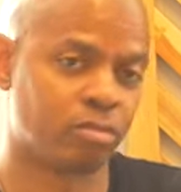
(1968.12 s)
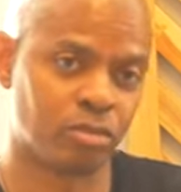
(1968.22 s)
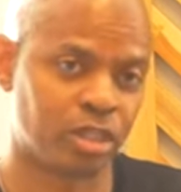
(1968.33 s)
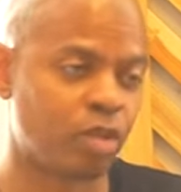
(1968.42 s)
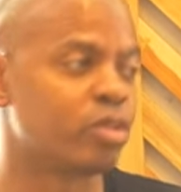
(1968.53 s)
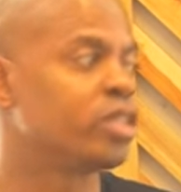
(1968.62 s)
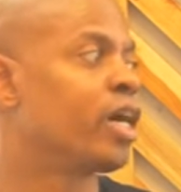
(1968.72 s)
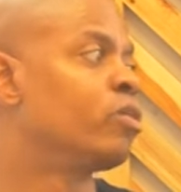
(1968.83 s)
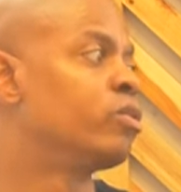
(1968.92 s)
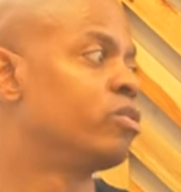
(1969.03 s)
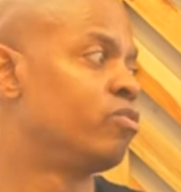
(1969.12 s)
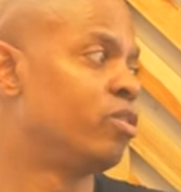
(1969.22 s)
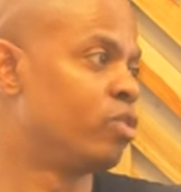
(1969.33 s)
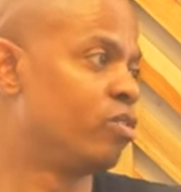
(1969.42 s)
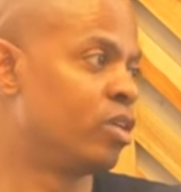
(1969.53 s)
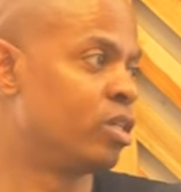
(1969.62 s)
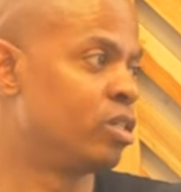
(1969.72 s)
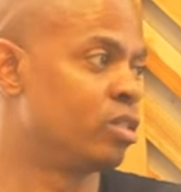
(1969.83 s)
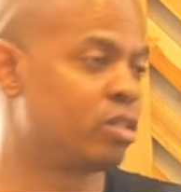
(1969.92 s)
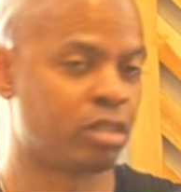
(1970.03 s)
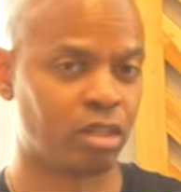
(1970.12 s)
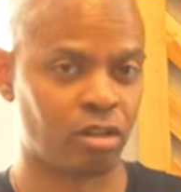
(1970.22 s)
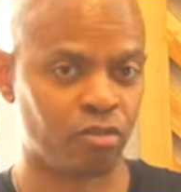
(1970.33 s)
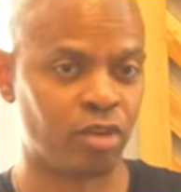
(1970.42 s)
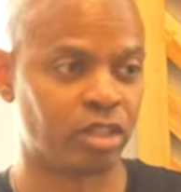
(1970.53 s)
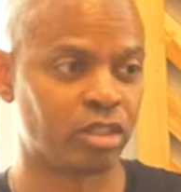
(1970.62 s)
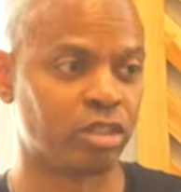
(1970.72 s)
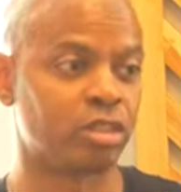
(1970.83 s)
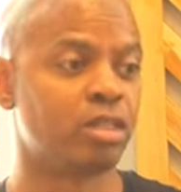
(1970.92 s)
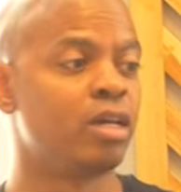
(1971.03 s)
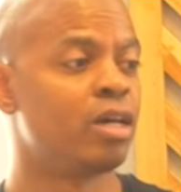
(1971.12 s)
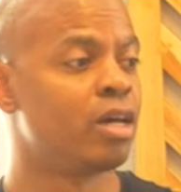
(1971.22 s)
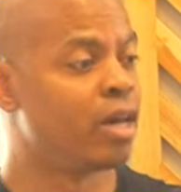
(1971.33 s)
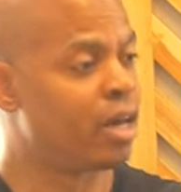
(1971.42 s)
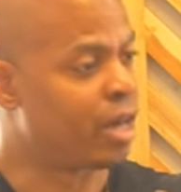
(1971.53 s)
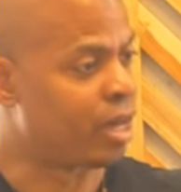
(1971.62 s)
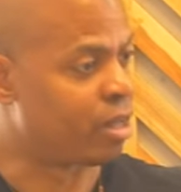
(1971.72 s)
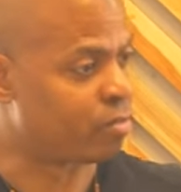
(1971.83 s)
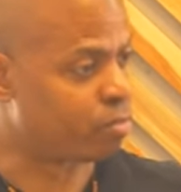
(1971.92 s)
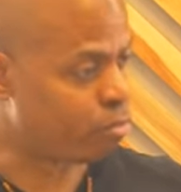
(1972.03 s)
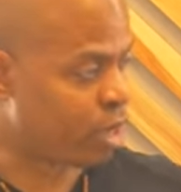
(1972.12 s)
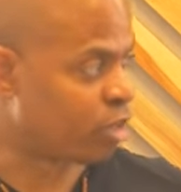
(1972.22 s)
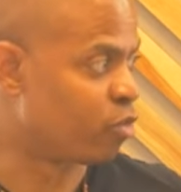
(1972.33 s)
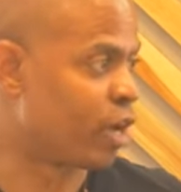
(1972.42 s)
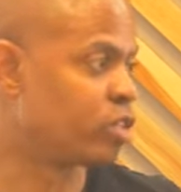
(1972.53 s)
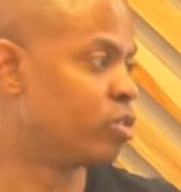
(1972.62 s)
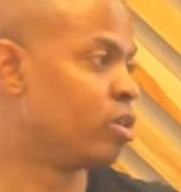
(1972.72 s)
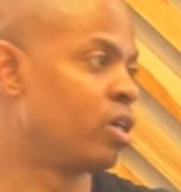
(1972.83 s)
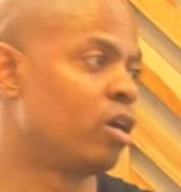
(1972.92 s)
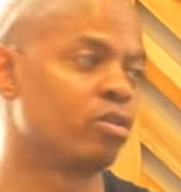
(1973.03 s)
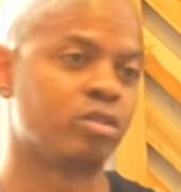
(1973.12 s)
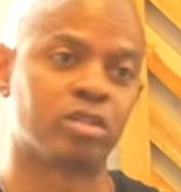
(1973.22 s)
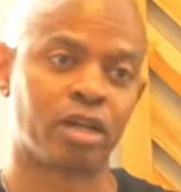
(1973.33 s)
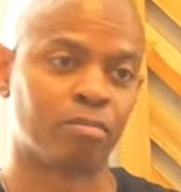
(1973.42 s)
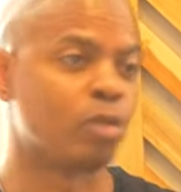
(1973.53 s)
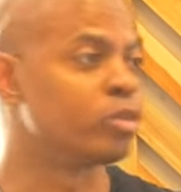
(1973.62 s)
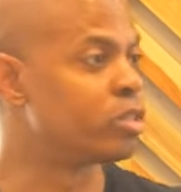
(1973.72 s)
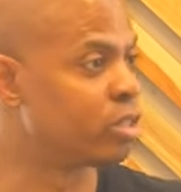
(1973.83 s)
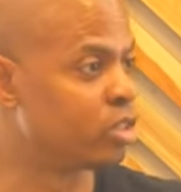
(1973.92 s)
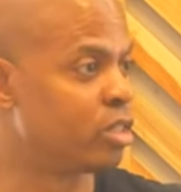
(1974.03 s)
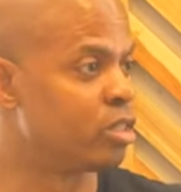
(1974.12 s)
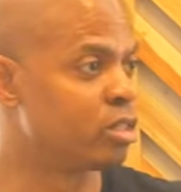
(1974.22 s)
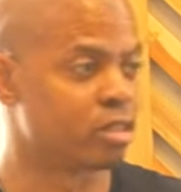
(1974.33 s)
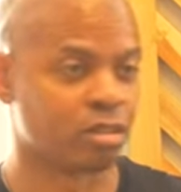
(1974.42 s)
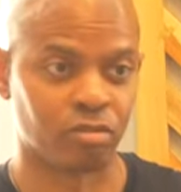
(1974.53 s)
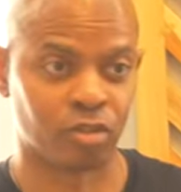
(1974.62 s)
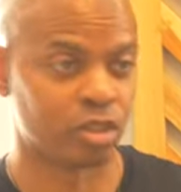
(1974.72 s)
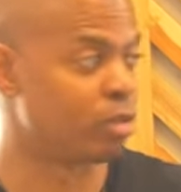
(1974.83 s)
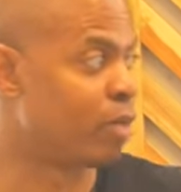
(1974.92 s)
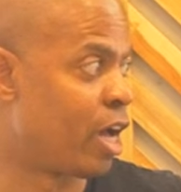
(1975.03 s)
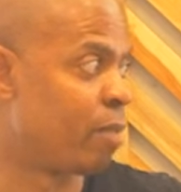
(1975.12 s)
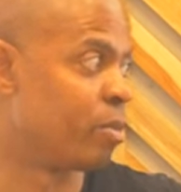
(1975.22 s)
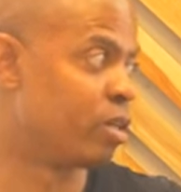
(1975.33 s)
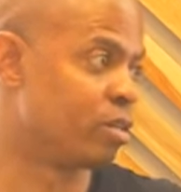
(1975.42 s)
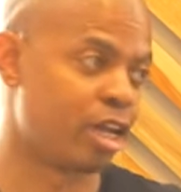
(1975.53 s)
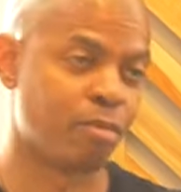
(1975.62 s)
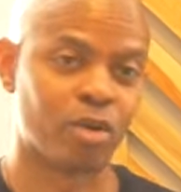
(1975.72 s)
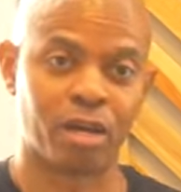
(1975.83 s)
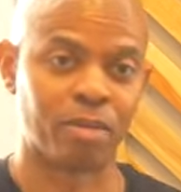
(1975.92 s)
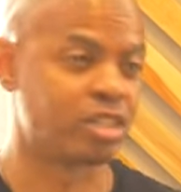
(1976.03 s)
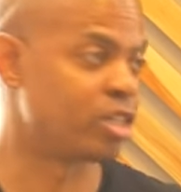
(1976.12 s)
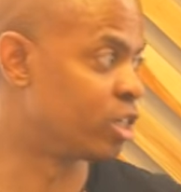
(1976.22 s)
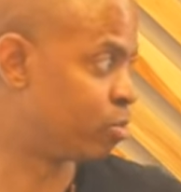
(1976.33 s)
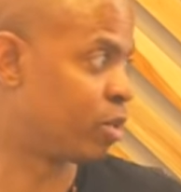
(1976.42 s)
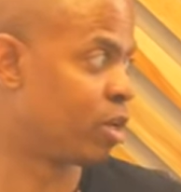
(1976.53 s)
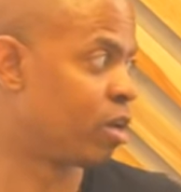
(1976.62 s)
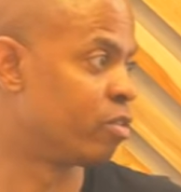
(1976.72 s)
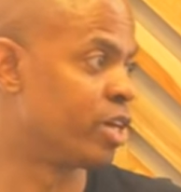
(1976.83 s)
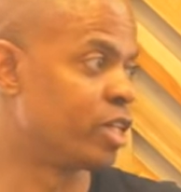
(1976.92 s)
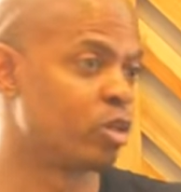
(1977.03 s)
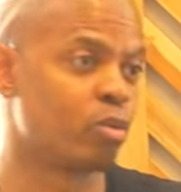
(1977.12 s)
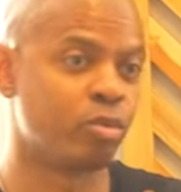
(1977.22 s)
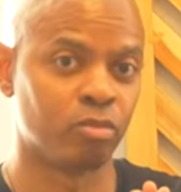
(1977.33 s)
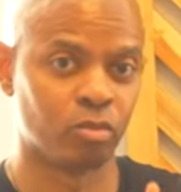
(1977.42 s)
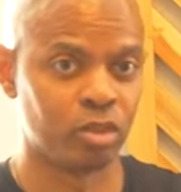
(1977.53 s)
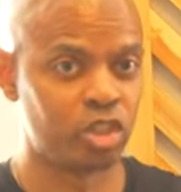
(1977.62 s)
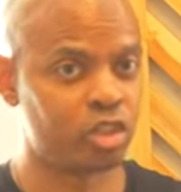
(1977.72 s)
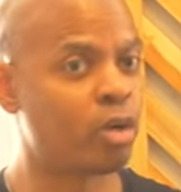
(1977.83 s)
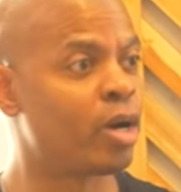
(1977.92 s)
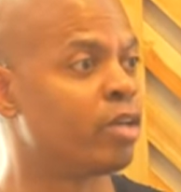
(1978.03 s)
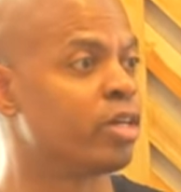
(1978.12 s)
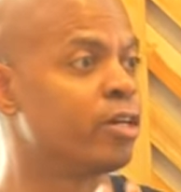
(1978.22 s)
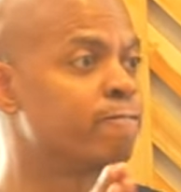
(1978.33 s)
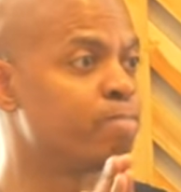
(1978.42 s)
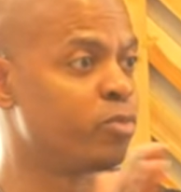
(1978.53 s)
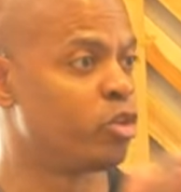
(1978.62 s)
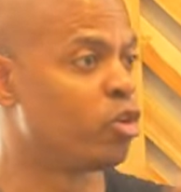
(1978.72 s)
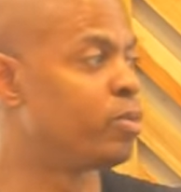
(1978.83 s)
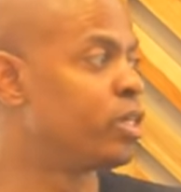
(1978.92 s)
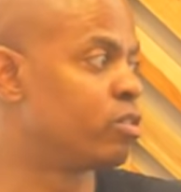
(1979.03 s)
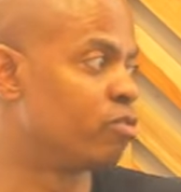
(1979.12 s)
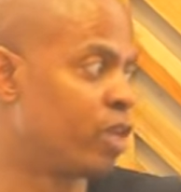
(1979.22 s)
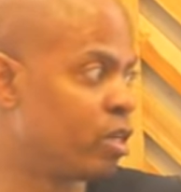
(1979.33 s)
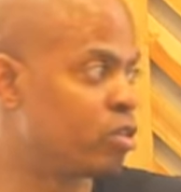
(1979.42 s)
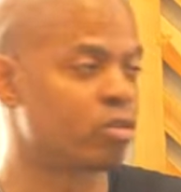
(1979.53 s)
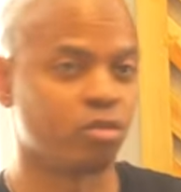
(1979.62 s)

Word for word: sacred titles of different divinities and their functions, and manufactured the characters like Moses and Jesus and eventually Muhammad and Abraham, Isaac, Ishmael, all of that. So we show how they, Europeans invaded, the